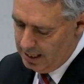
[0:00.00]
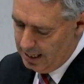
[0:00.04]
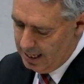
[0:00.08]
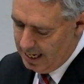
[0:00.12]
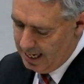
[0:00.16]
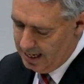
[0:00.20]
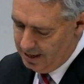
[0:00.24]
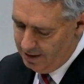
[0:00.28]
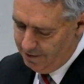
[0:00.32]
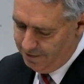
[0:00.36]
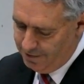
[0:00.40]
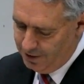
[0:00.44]

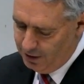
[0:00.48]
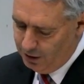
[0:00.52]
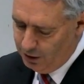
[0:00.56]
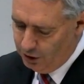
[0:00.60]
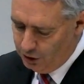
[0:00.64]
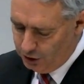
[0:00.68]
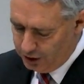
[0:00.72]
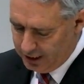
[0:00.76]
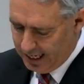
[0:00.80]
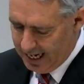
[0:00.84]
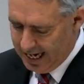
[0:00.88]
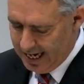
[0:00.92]
And if you
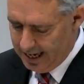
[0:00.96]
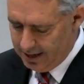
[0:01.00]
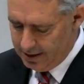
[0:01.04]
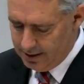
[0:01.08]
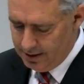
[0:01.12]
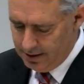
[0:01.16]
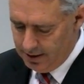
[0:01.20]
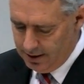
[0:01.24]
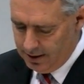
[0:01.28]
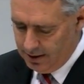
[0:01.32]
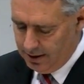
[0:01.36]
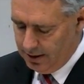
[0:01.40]
look
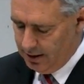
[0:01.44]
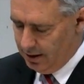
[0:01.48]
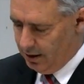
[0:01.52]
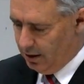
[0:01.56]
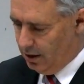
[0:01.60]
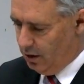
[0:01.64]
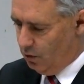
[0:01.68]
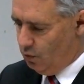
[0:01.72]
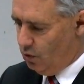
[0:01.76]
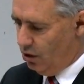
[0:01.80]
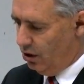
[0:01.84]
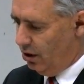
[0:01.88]
at
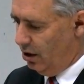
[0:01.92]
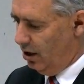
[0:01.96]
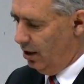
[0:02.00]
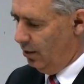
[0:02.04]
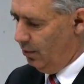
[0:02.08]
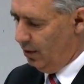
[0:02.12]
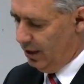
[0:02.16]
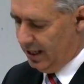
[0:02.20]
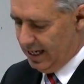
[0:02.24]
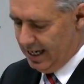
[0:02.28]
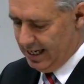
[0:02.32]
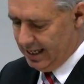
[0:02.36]
what I
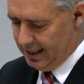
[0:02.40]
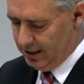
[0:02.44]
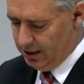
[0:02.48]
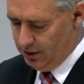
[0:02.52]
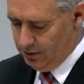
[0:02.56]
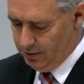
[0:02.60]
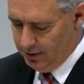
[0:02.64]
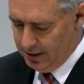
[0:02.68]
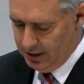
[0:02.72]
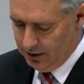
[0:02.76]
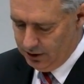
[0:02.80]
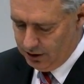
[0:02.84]
would
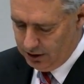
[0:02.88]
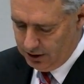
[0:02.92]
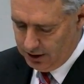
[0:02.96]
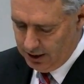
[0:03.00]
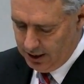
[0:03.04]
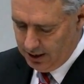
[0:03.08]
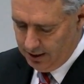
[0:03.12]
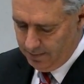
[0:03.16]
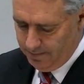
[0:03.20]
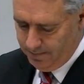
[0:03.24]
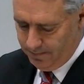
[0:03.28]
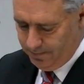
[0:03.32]
argue is
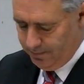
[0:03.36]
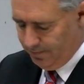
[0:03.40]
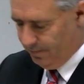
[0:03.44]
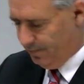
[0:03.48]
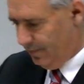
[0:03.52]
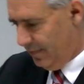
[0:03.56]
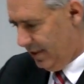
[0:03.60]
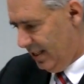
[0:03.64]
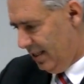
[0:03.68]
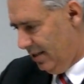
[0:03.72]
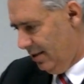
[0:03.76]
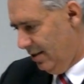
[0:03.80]
the
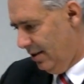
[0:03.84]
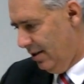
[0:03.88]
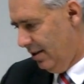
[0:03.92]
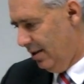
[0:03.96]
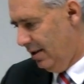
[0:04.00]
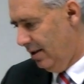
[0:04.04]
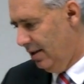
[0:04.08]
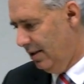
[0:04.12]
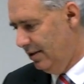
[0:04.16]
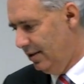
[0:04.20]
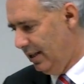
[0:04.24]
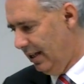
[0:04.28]

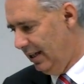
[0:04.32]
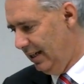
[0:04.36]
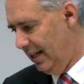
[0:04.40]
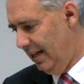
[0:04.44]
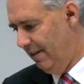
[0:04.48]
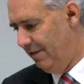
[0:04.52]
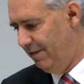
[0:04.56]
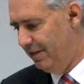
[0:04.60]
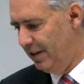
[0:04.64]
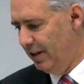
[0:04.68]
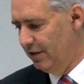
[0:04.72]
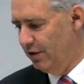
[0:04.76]

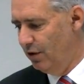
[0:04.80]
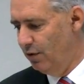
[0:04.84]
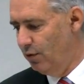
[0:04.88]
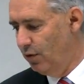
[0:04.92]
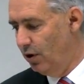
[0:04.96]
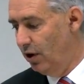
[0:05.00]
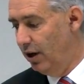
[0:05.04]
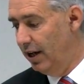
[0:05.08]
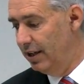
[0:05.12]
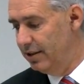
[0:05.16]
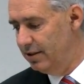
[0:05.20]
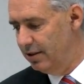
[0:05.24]
left and the
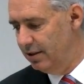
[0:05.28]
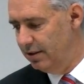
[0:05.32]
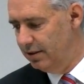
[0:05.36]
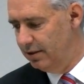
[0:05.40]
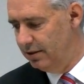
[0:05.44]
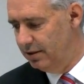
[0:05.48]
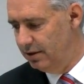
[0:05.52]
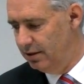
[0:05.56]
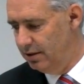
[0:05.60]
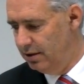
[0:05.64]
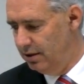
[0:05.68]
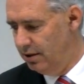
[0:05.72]
right,
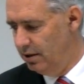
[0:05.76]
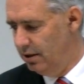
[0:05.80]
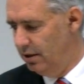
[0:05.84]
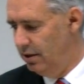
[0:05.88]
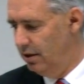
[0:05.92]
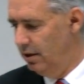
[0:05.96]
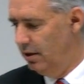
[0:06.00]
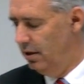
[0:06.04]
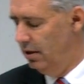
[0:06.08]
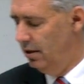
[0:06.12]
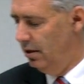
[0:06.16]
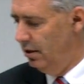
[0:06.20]

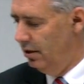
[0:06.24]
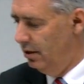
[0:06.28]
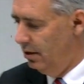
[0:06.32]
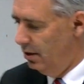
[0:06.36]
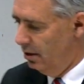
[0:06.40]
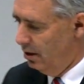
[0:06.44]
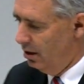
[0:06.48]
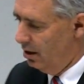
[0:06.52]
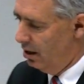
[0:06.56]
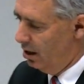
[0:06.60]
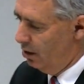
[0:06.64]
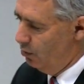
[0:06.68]

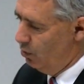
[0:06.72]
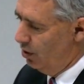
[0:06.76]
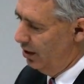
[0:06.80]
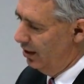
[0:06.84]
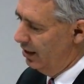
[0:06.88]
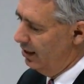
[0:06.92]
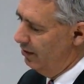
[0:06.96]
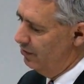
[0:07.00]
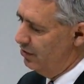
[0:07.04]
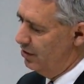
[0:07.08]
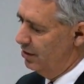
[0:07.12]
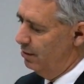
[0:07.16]
I want to
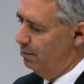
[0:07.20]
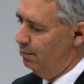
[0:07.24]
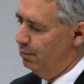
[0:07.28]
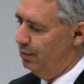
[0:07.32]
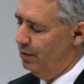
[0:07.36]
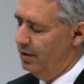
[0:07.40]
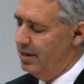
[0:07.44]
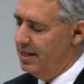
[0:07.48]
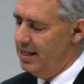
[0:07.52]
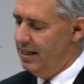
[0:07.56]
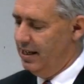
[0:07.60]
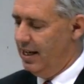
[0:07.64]
give some
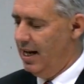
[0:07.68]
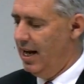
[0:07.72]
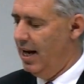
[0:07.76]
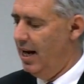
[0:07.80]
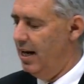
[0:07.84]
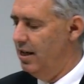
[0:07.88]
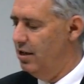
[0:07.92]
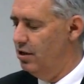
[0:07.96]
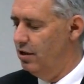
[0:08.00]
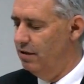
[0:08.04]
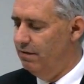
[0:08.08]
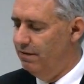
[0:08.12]
pretty
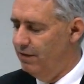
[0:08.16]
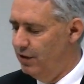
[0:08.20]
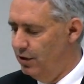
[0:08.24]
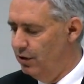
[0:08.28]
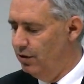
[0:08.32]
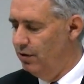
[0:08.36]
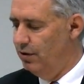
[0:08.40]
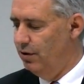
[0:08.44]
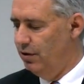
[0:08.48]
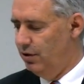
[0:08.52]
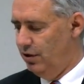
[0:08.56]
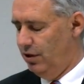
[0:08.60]
candid
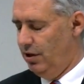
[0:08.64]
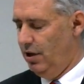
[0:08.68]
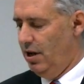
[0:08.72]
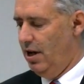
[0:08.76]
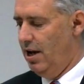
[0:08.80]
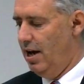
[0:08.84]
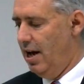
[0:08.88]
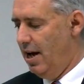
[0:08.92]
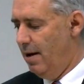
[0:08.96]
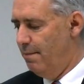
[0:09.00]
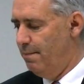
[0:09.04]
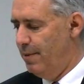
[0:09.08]
views
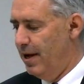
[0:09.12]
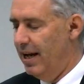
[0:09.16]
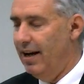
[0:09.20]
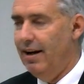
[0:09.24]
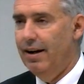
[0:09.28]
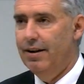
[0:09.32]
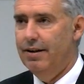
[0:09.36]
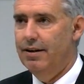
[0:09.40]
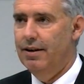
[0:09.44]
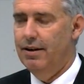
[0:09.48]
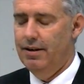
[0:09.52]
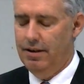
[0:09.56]

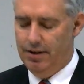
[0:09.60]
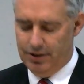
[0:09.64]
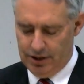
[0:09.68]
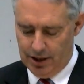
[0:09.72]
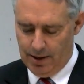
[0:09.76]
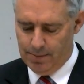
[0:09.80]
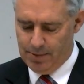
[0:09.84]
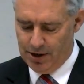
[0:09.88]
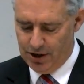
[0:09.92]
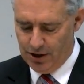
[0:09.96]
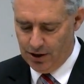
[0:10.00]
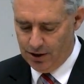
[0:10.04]
about
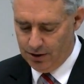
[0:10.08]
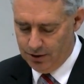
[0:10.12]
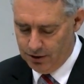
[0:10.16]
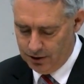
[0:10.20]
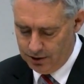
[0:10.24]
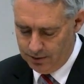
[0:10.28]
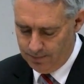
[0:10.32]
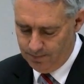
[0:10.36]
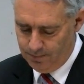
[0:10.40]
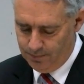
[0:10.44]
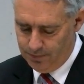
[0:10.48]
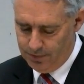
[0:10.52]
some of
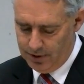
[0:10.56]
those.